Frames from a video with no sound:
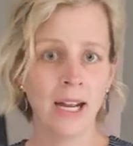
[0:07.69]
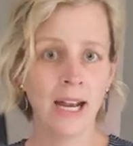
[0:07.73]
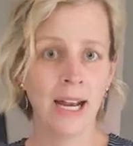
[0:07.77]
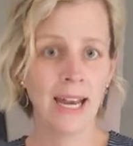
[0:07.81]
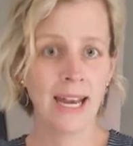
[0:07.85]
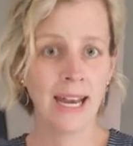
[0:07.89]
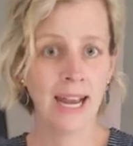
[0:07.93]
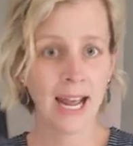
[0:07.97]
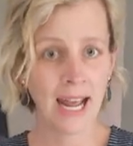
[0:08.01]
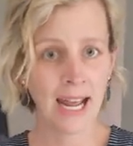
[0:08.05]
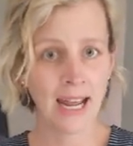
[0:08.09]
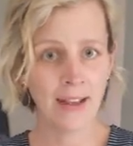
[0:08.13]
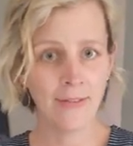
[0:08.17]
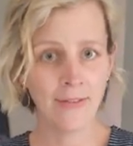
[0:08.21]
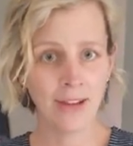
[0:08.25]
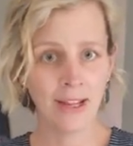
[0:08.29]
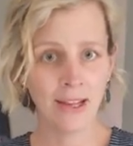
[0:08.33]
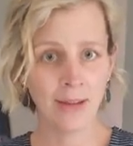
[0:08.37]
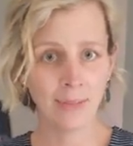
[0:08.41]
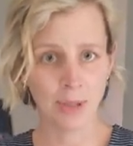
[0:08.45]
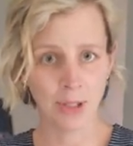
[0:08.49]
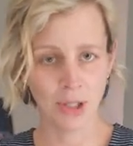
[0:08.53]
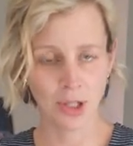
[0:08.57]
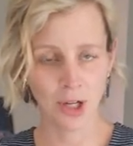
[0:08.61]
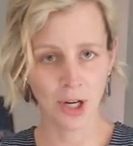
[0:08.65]
navy
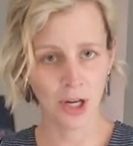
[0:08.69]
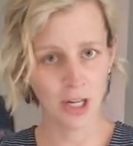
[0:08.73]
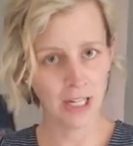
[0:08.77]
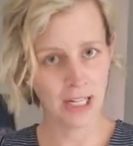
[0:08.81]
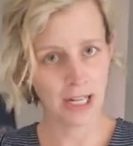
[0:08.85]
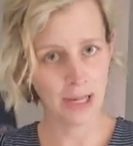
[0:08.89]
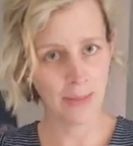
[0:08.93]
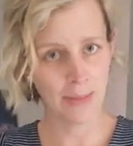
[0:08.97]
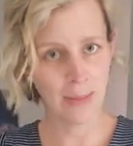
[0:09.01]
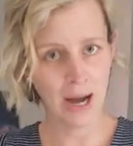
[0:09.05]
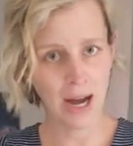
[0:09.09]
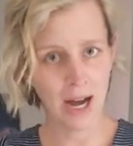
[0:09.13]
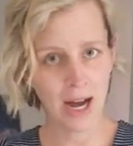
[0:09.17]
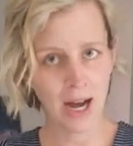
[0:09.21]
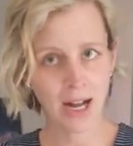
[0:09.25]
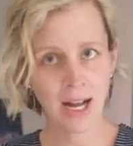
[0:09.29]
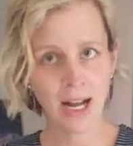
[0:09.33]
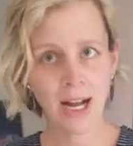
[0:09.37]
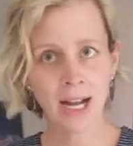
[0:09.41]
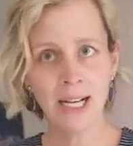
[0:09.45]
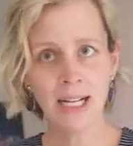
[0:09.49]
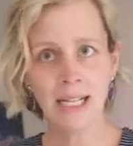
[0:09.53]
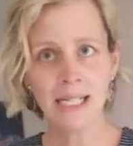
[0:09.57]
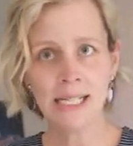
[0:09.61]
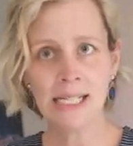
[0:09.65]
maternity
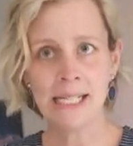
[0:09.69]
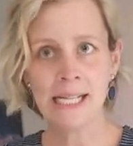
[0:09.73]
parka.